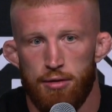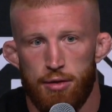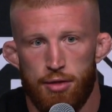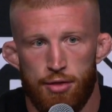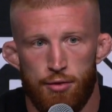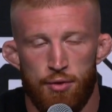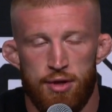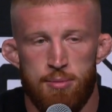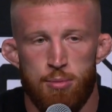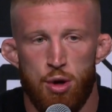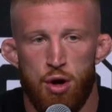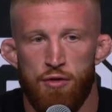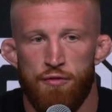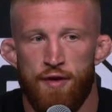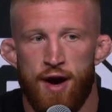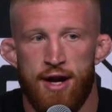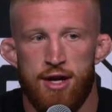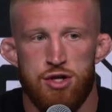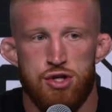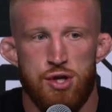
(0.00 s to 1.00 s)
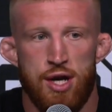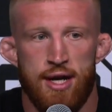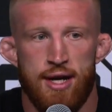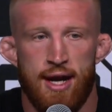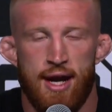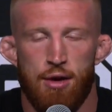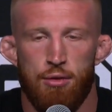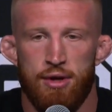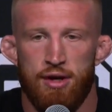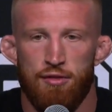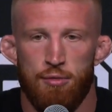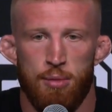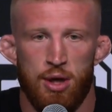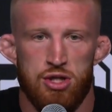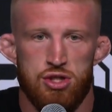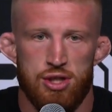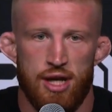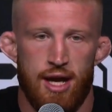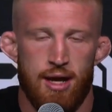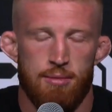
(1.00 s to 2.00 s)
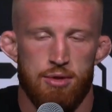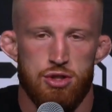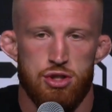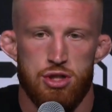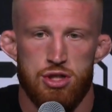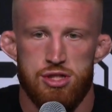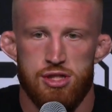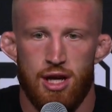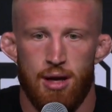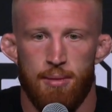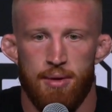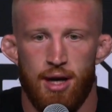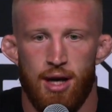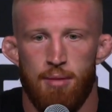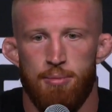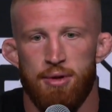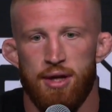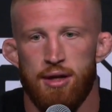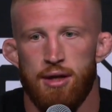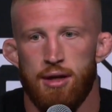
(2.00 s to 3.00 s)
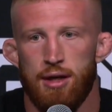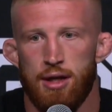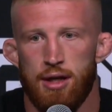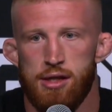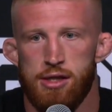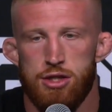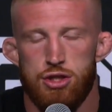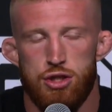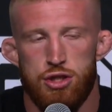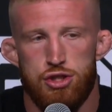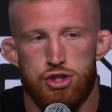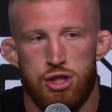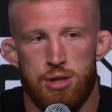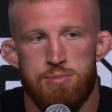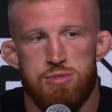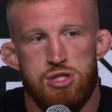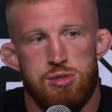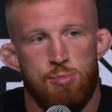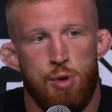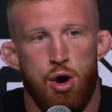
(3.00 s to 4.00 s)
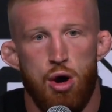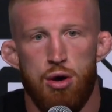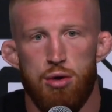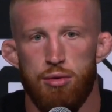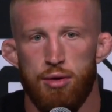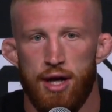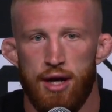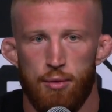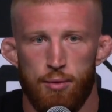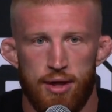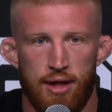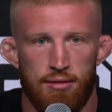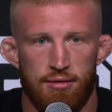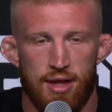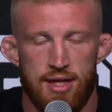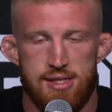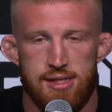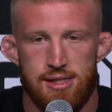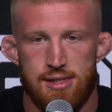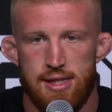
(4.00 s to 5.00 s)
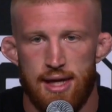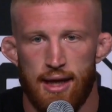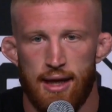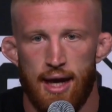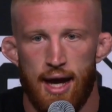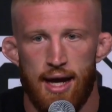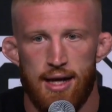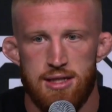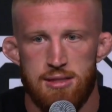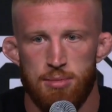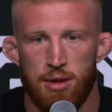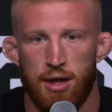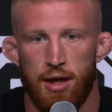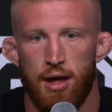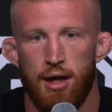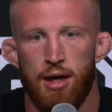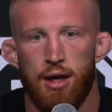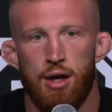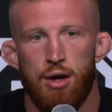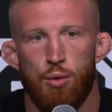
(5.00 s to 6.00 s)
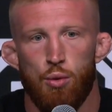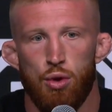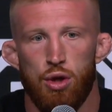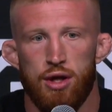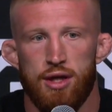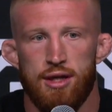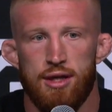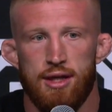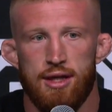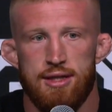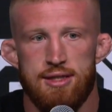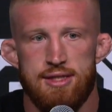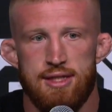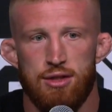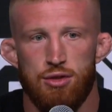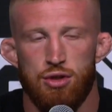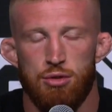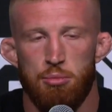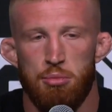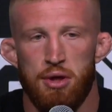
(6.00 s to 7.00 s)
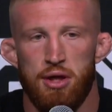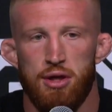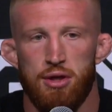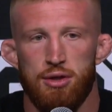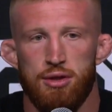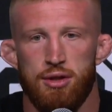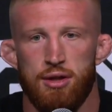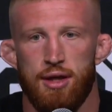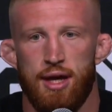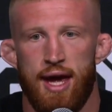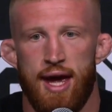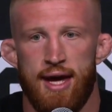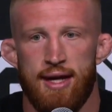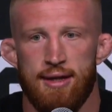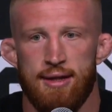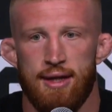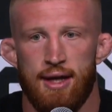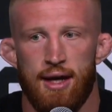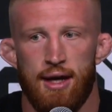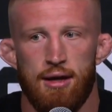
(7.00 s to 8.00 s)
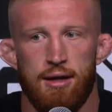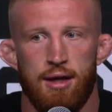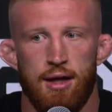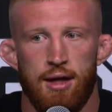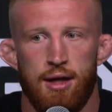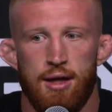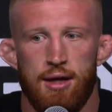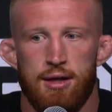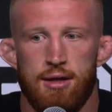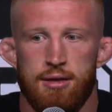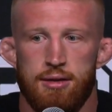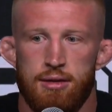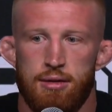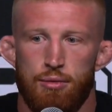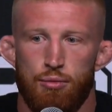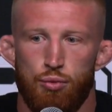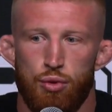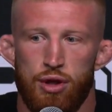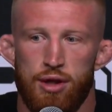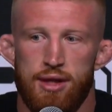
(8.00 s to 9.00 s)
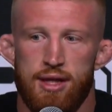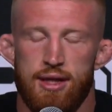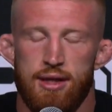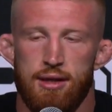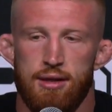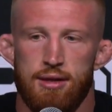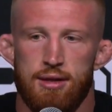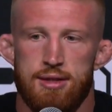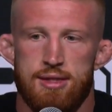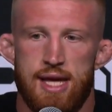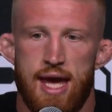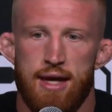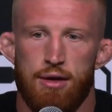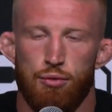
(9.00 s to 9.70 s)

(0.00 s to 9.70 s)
three pro fighters right now. We have a bunch of amateurs coming up. And the gym's small, right? We have less than 10 guys, but we're looking to continue to build and really take